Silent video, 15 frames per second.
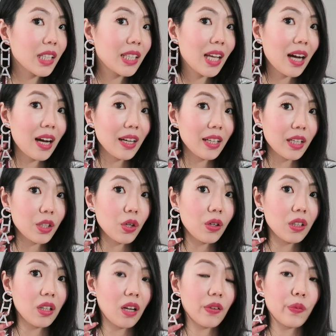yeah, and I
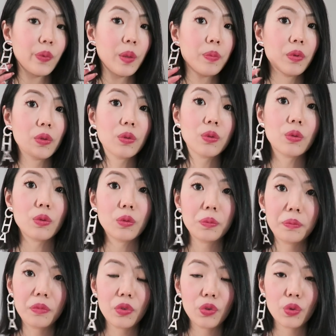know a lot of people
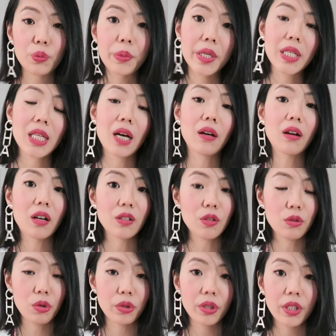who do miss out on
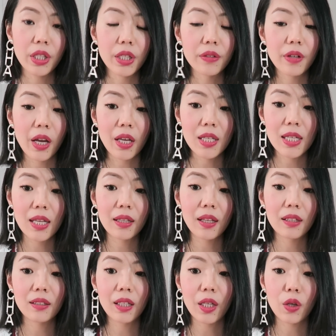certain earrings and
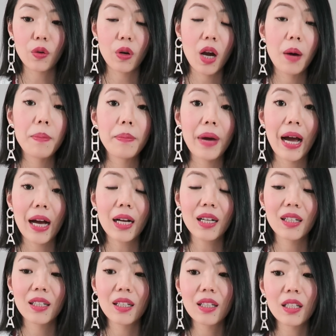then they don't come
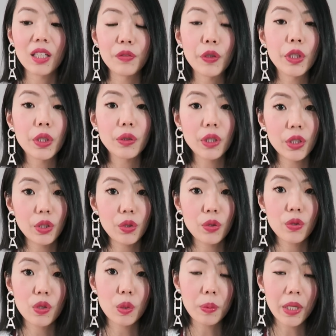back, even though they
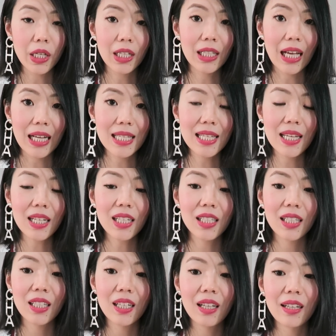used to be a classic.
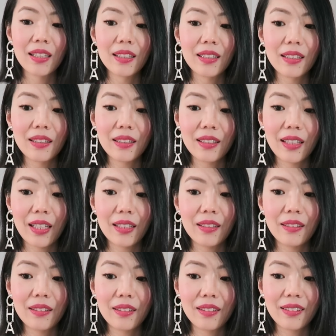
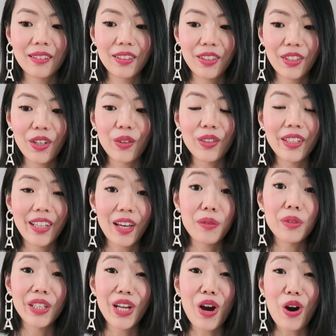Then, you know, they get
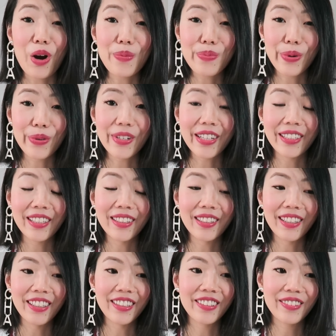really heartbroken
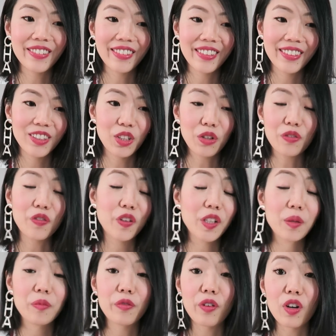and they look for
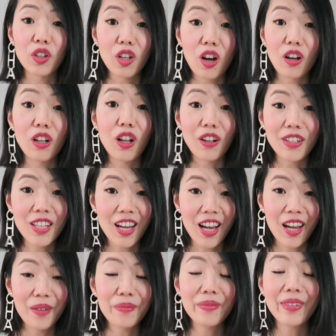them for a long long
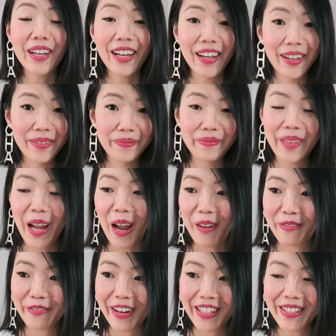time. um, I
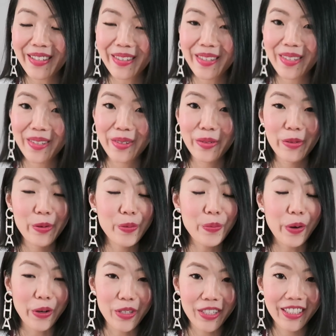have friends who
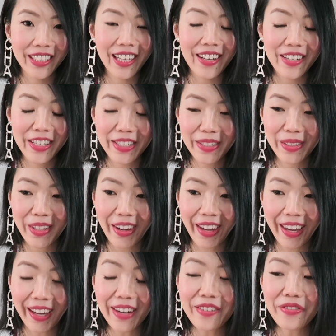personally are still
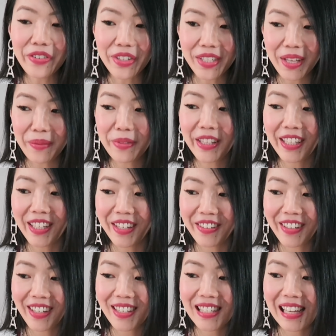looking for some of the
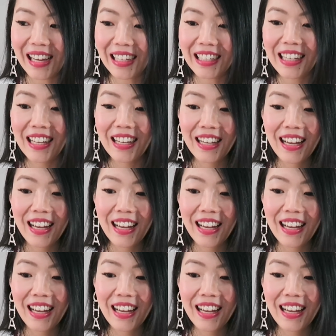earrings that